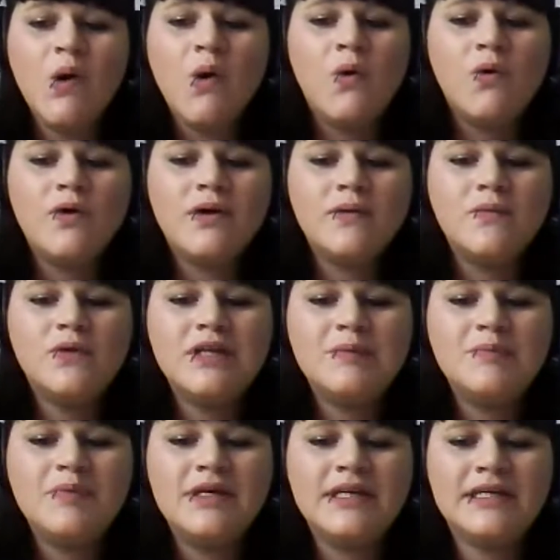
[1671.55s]
or would it
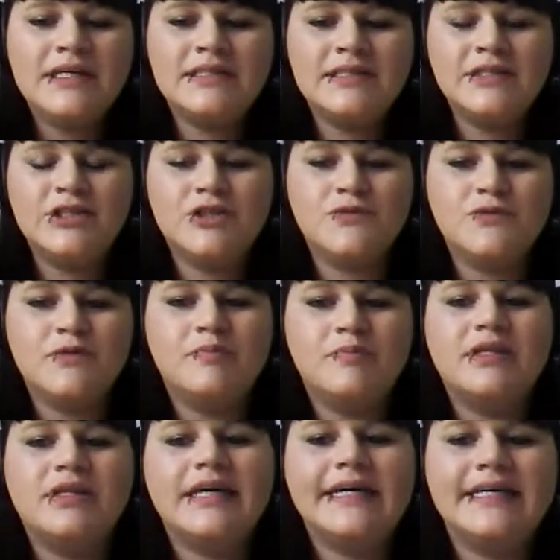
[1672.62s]
be easy to
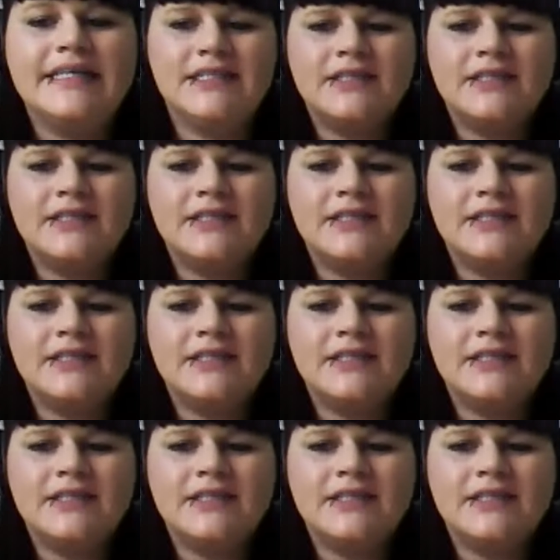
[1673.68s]
replace?